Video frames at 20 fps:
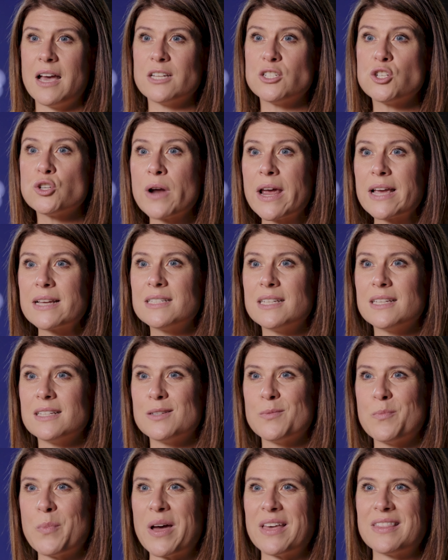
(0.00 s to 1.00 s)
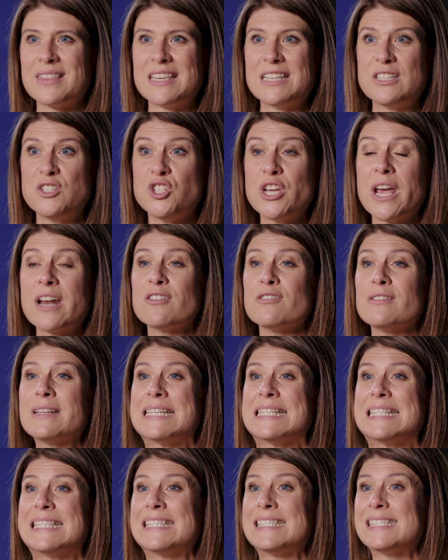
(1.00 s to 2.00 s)
attracted by the
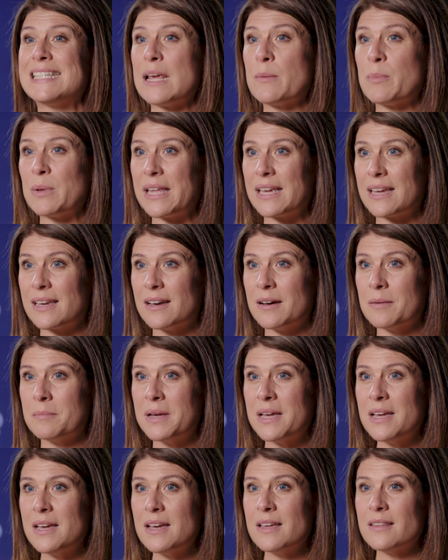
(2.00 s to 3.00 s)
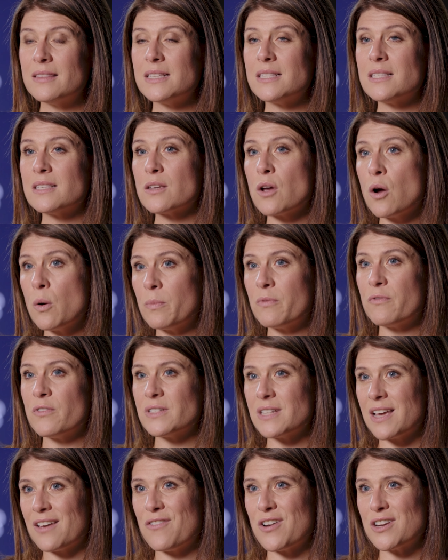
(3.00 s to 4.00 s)
generally stable income, the scope
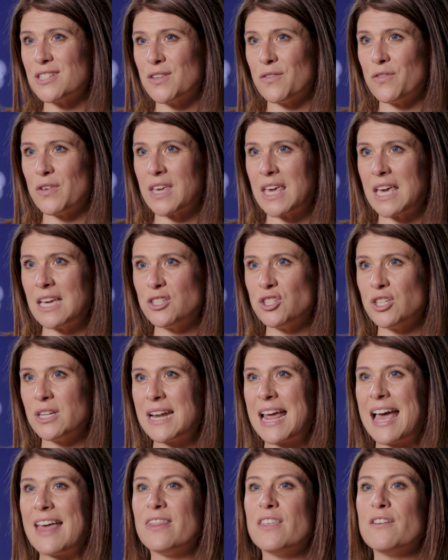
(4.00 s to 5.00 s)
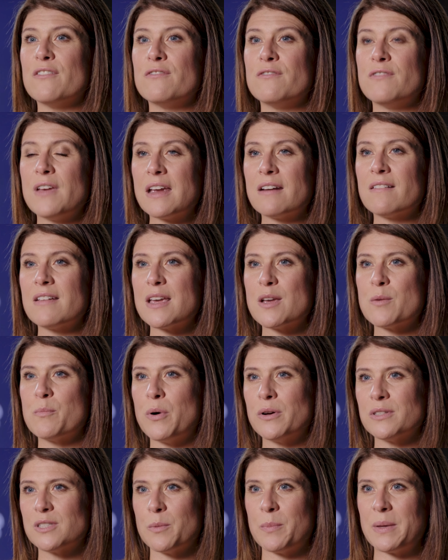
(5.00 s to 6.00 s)
for diversification, and the varying
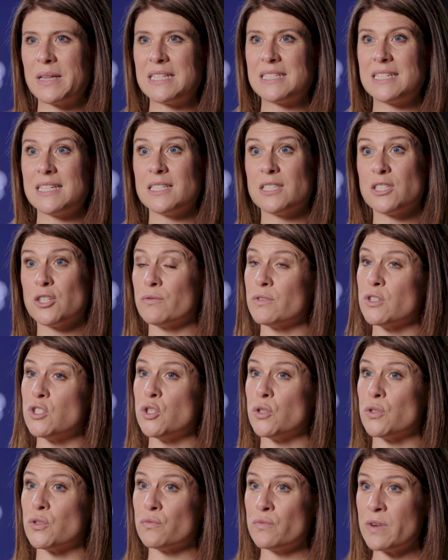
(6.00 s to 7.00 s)
possibilities to reduce